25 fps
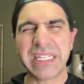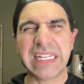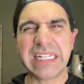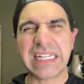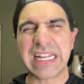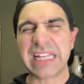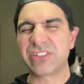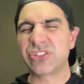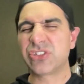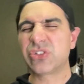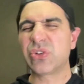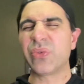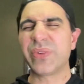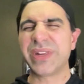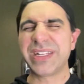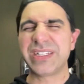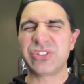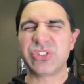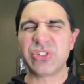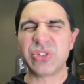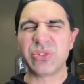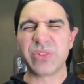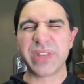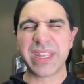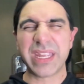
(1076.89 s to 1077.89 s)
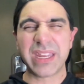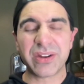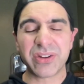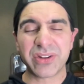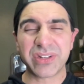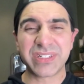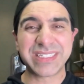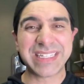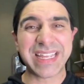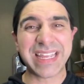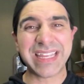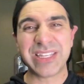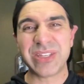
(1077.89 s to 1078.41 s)
that's going to
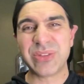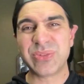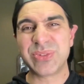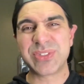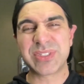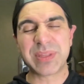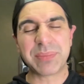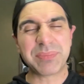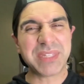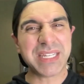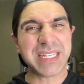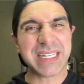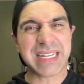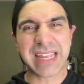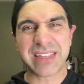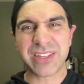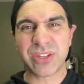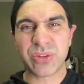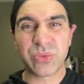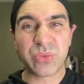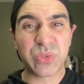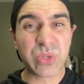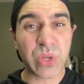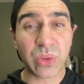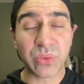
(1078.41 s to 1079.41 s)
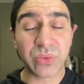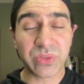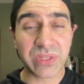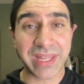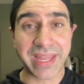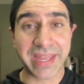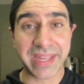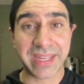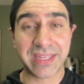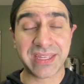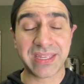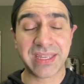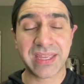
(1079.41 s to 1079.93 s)
irritate you, something that you don't
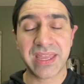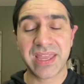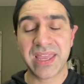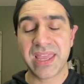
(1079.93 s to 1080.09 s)
like.